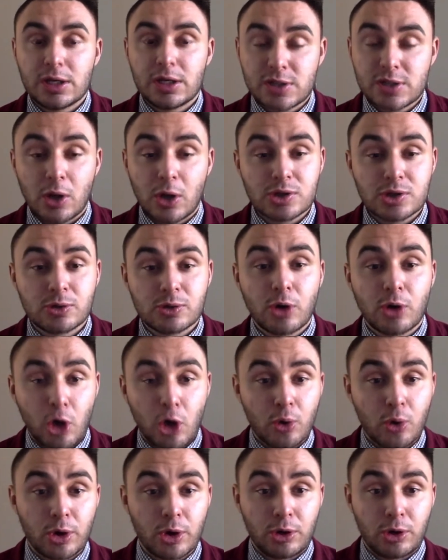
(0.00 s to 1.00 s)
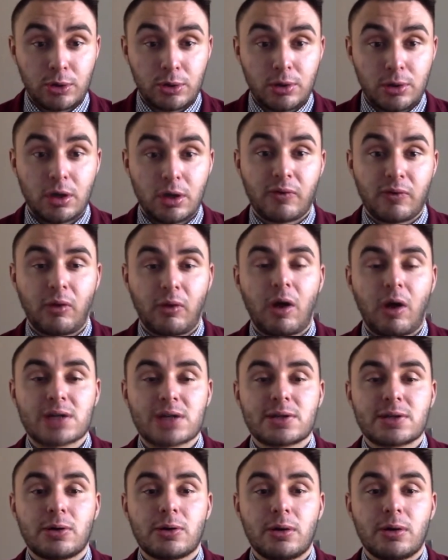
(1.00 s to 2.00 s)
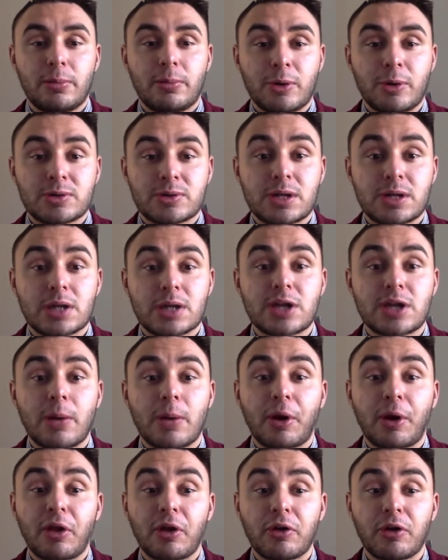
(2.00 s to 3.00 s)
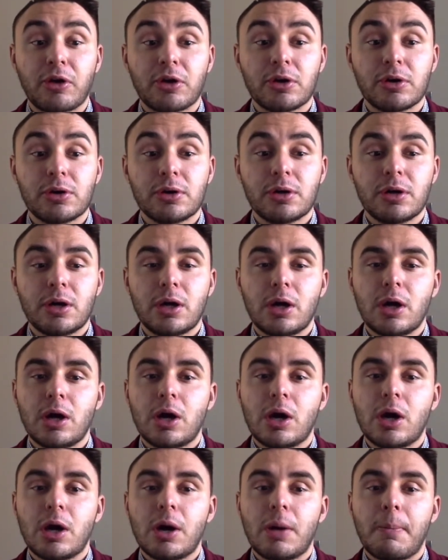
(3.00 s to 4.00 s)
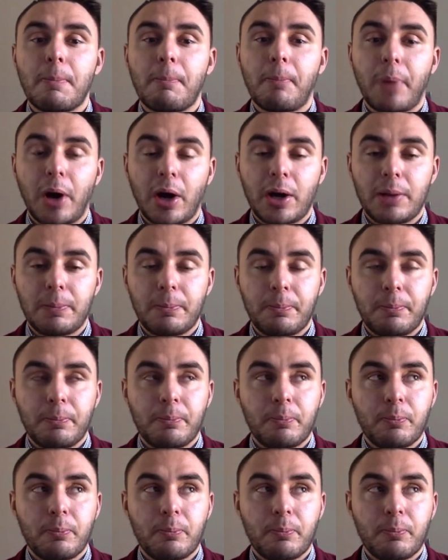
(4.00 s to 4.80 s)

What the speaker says: also an owner of the Los Alamos Atomic Thunder, but